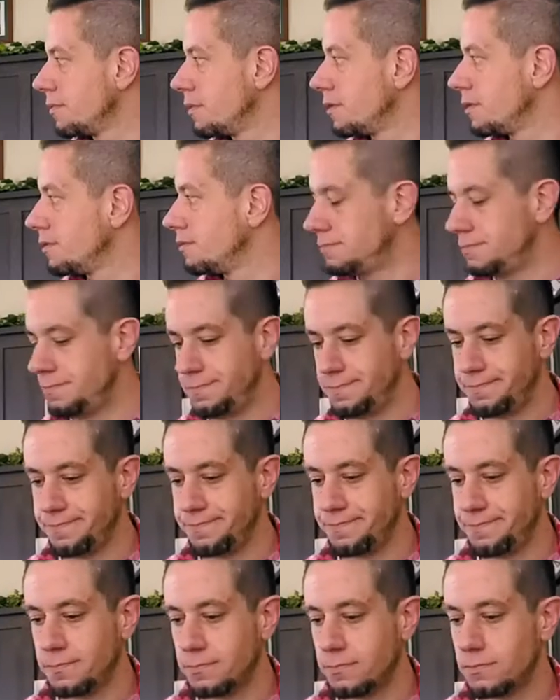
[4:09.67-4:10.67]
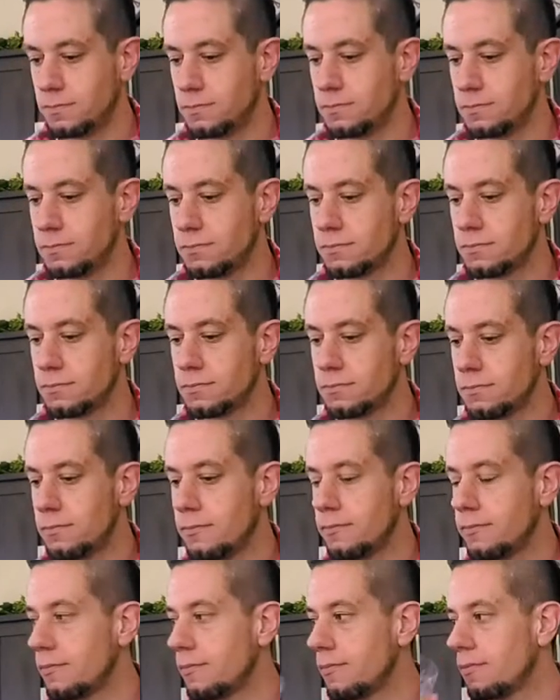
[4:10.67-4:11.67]

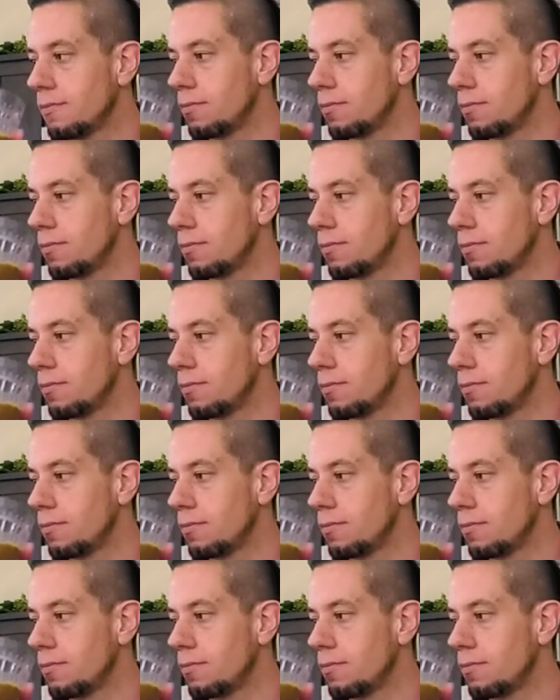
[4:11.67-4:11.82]
This person isn't speaking.